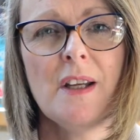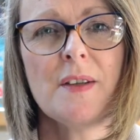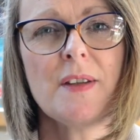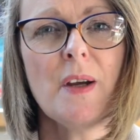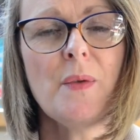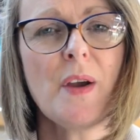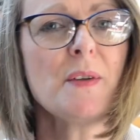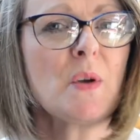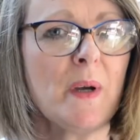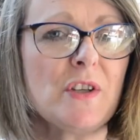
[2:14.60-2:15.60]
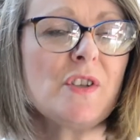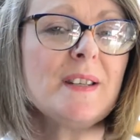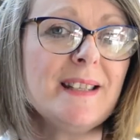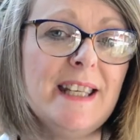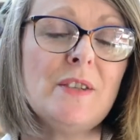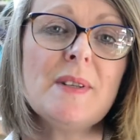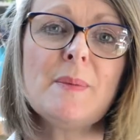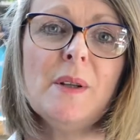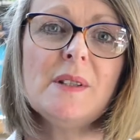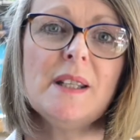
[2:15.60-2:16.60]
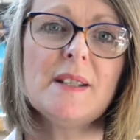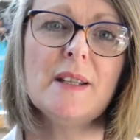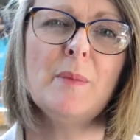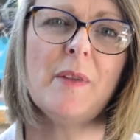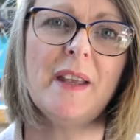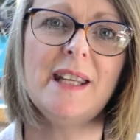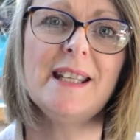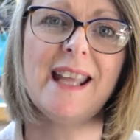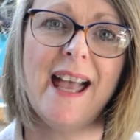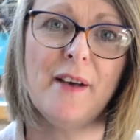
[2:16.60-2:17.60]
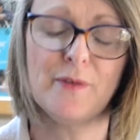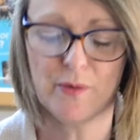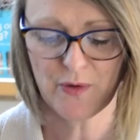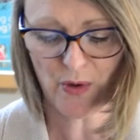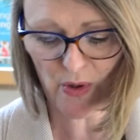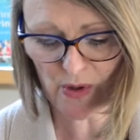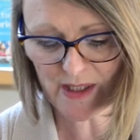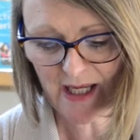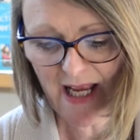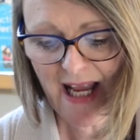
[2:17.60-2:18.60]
So those questions need responding to, but they need careful thought.